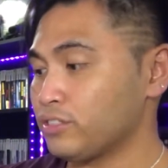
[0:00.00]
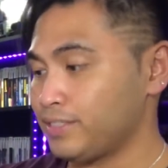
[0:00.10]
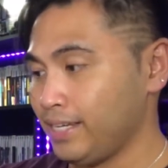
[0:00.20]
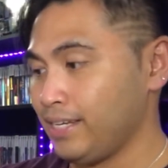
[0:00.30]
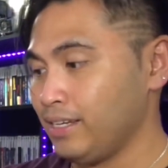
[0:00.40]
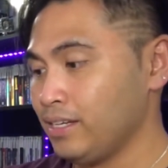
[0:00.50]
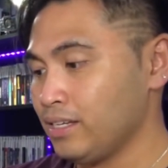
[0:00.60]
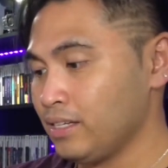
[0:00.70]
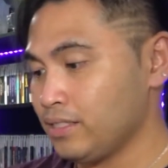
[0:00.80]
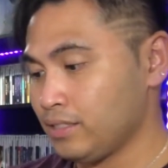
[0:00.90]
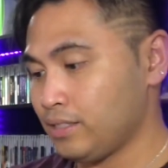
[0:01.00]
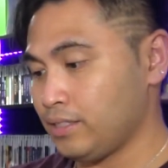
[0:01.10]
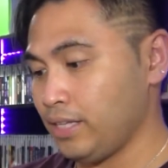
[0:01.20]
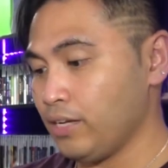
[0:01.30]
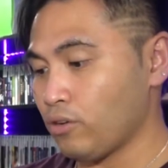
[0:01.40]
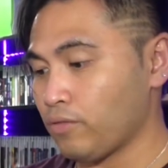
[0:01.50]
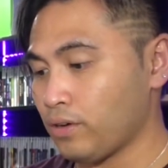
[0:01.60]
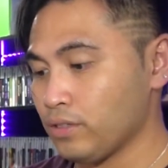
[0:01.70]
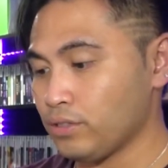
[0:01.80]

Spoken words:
Z Xenoverse